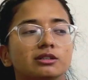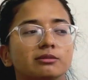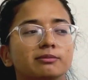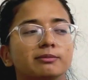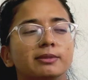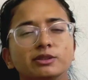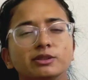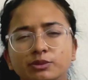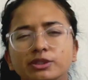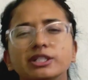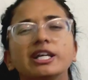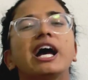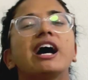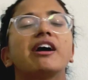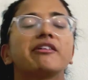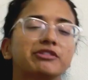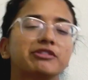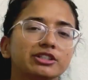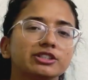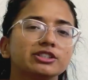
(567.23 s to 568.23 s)
But we
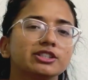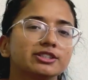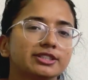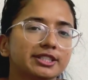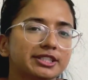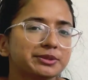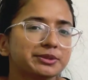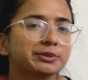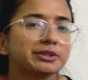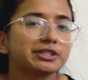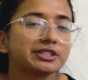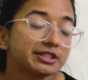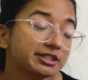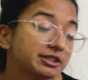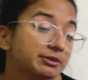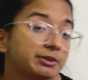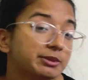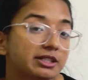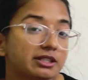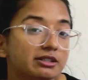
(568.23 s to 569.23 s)
have research experience
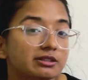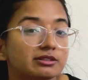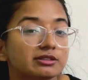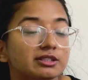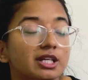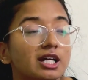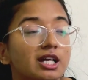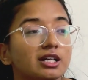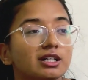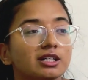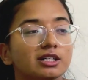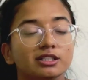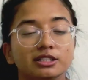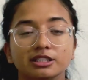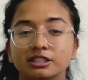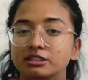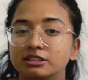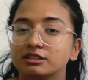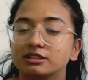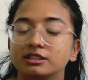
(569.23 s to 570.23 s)
because
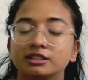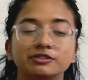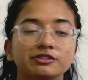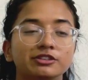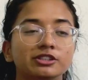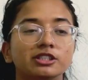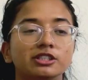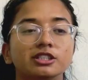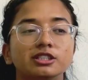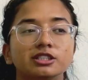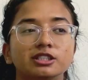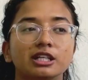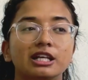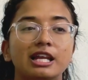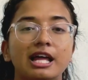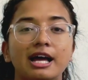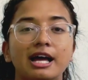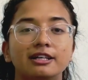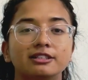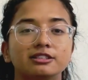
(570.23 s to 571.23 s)
even the
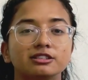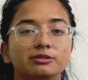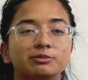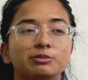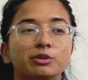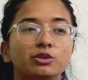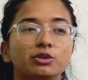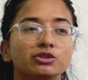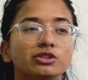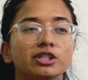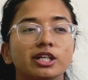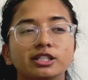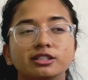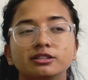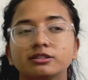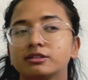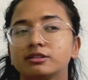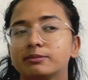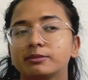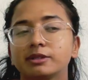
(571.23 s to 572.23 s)
class projects,
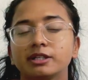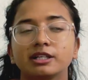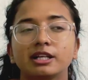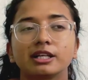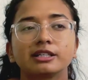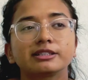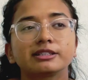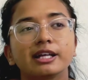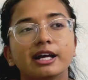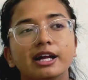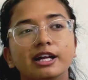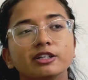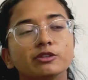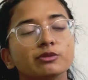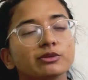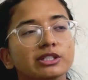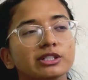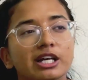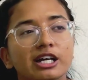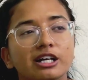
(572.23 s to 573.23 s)
something like that,
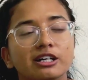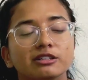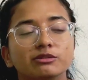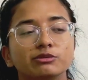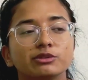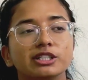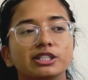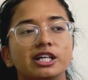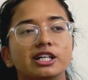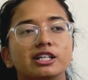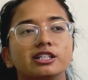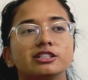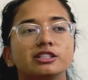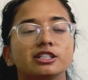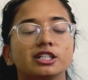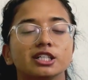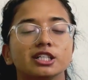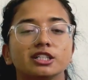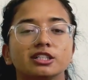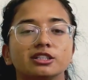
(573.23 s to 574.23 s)

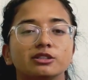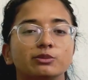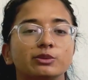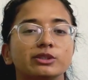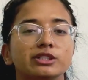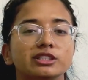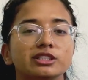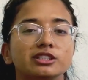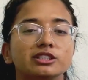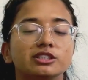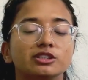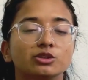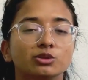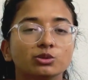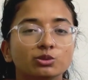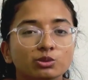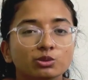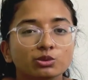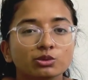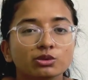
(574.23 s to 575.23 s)
we do